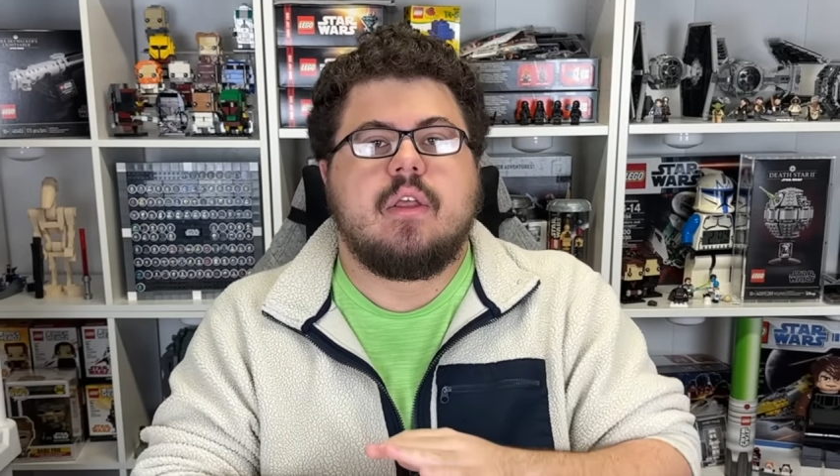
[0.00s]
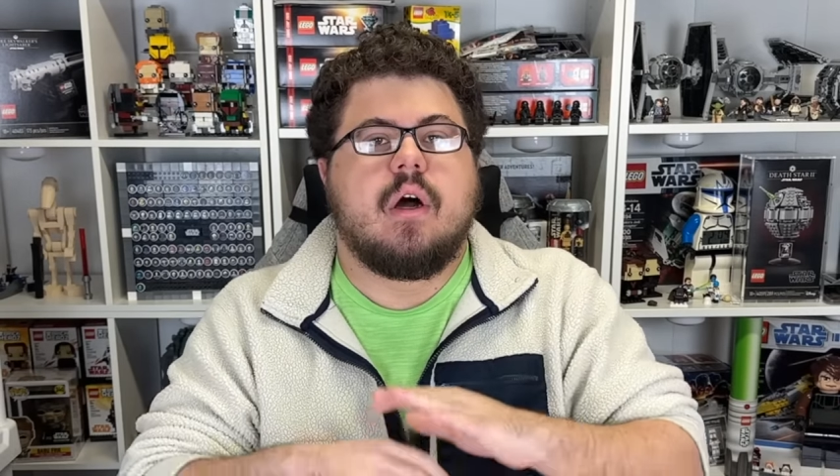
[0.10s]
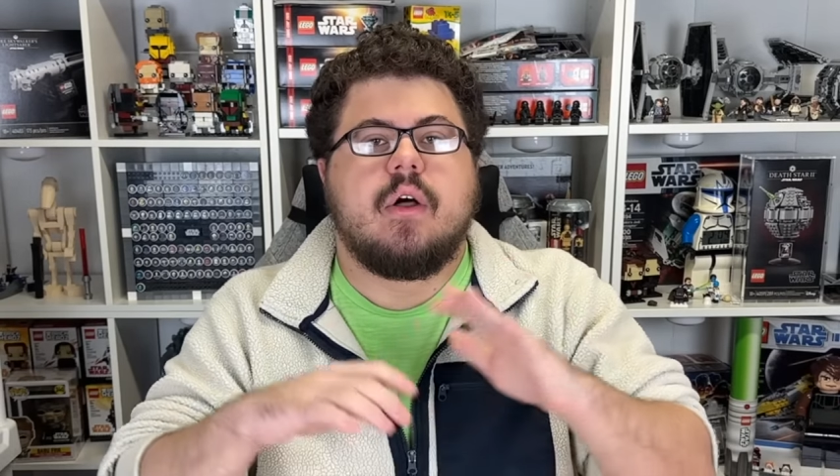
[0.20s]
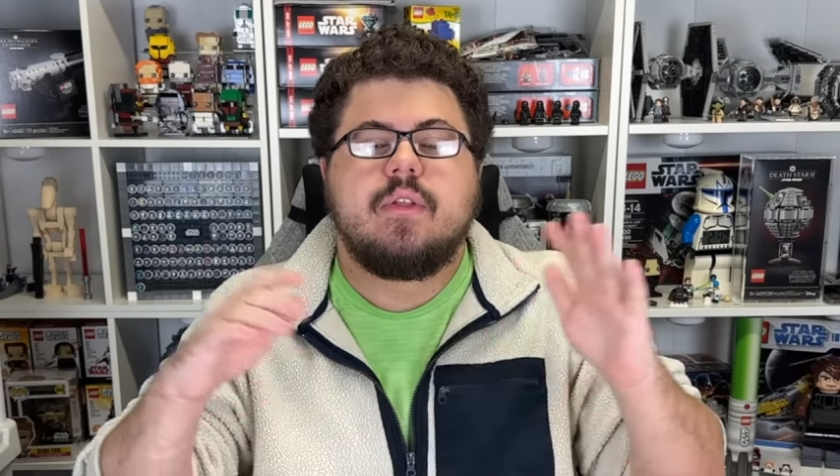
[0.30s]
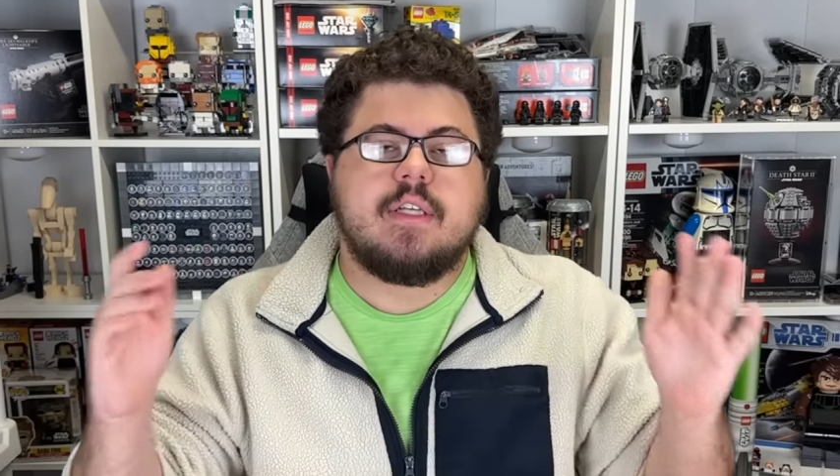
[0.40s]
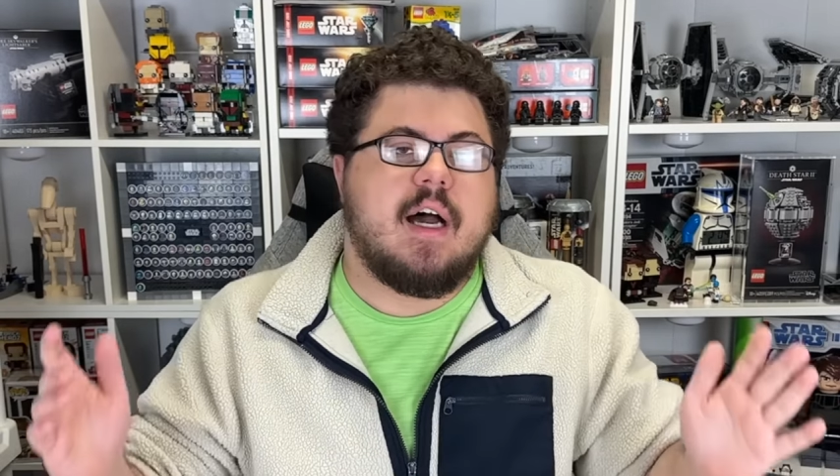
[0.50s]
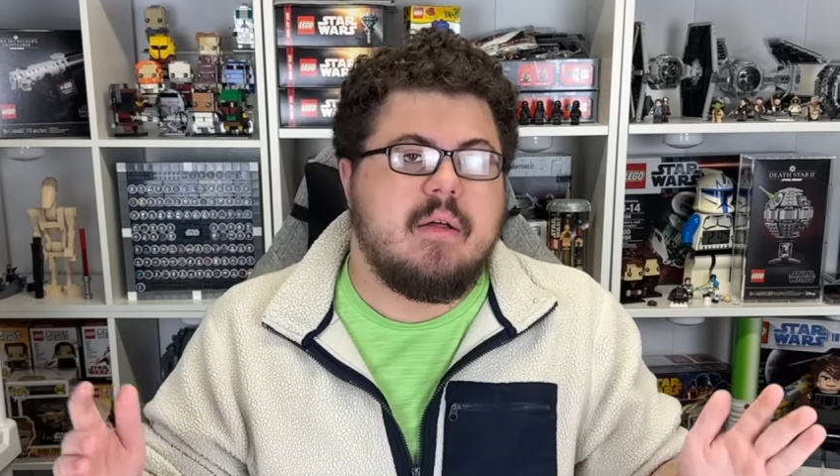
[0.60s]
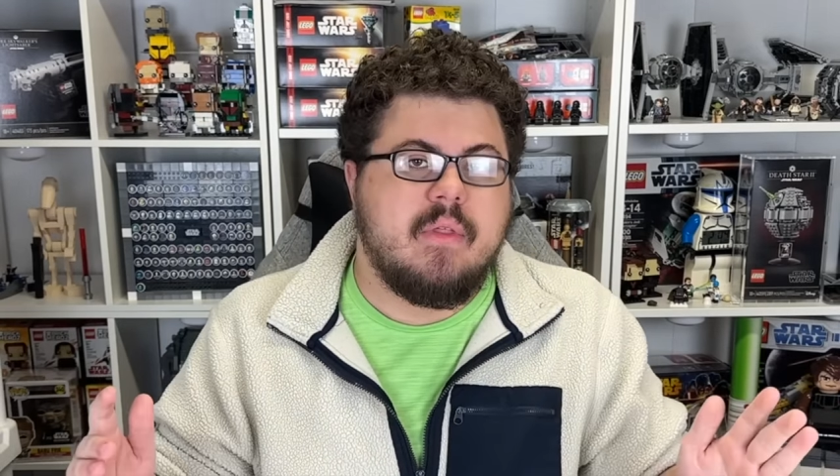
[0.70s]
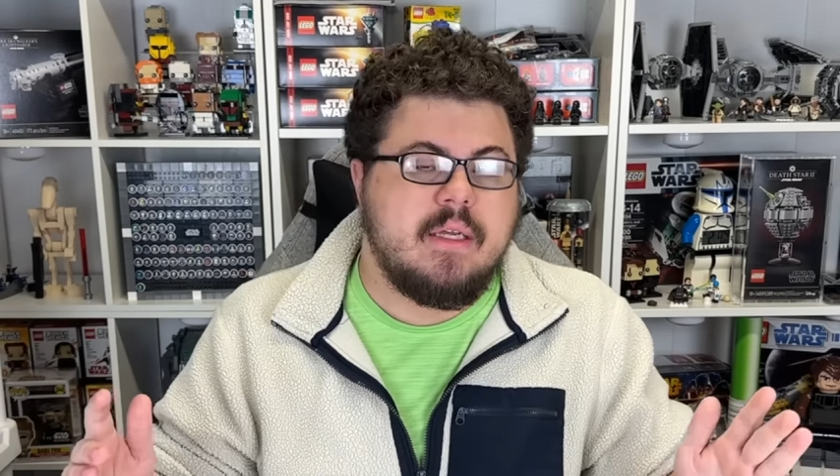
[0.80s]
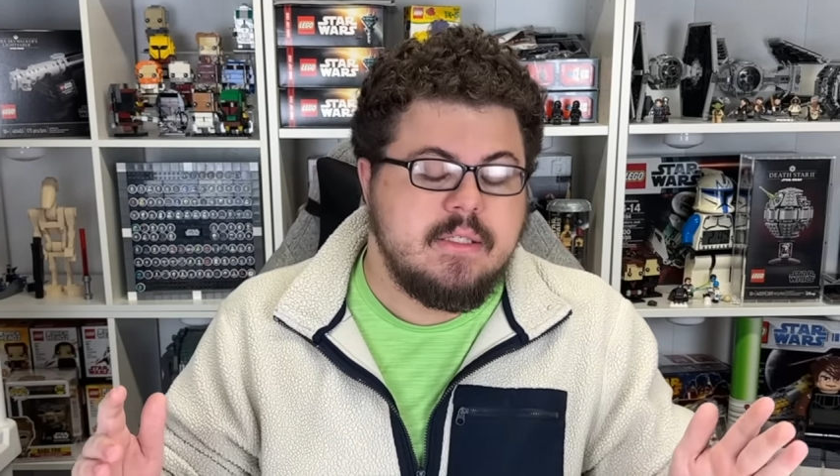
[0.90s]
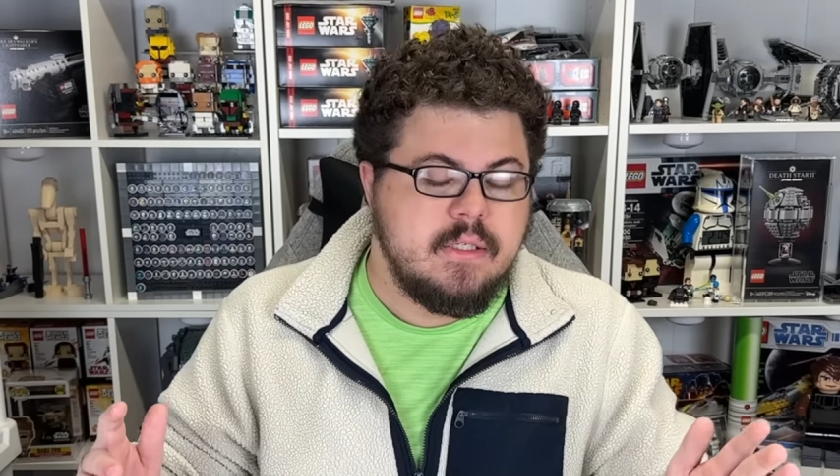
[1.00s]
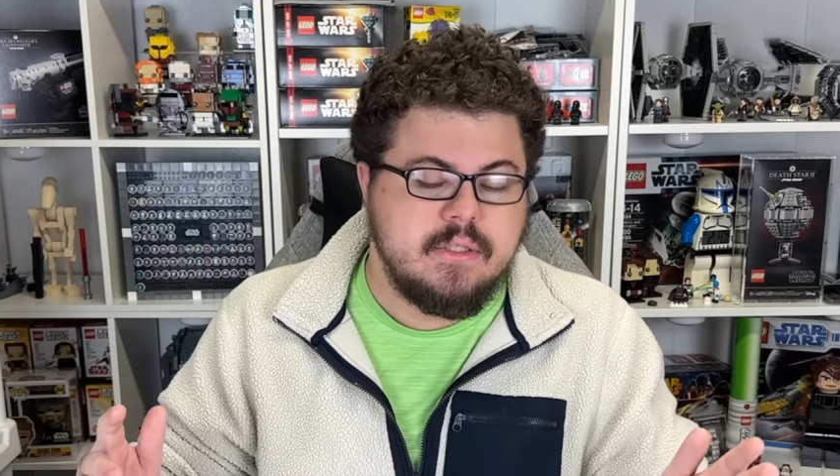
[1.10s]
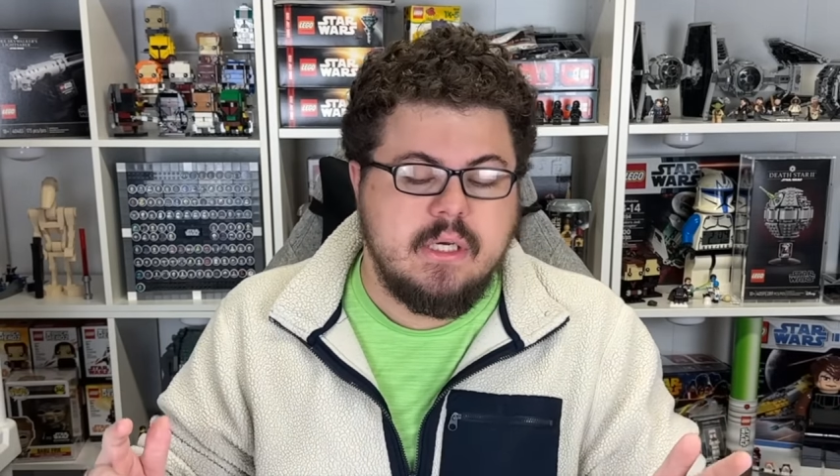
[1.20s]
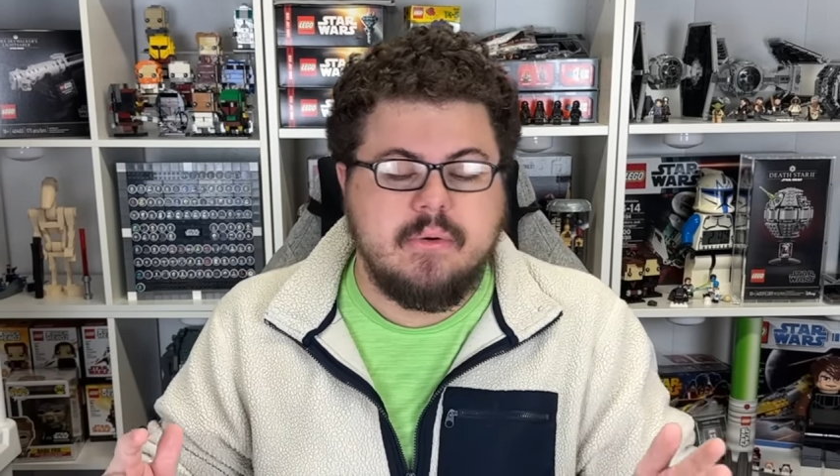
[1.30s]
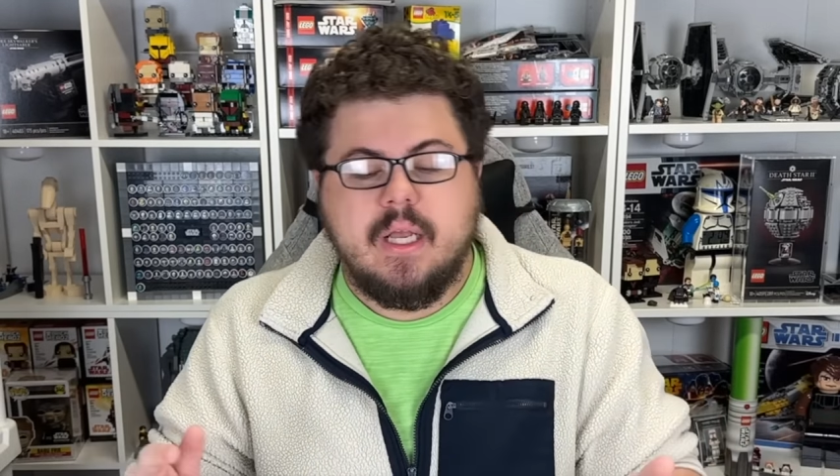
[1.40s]
all these online
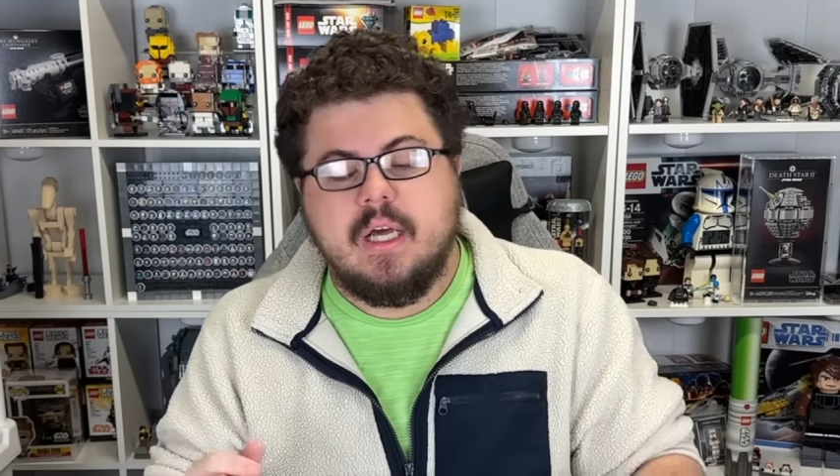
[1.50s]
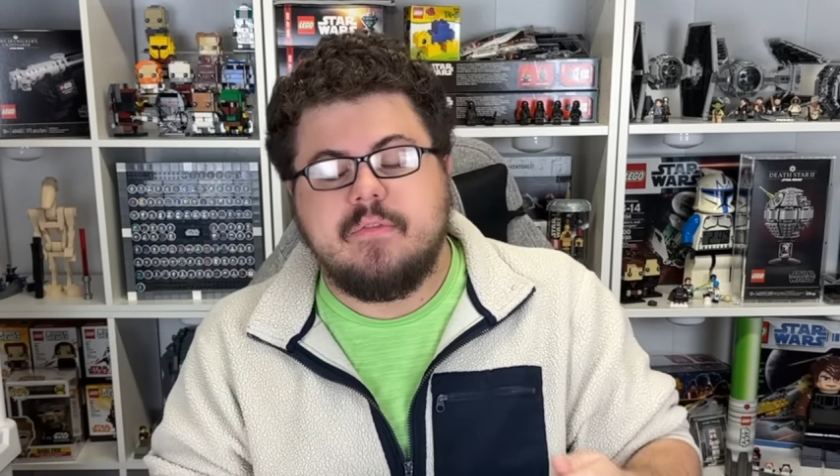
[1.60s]
deals going on.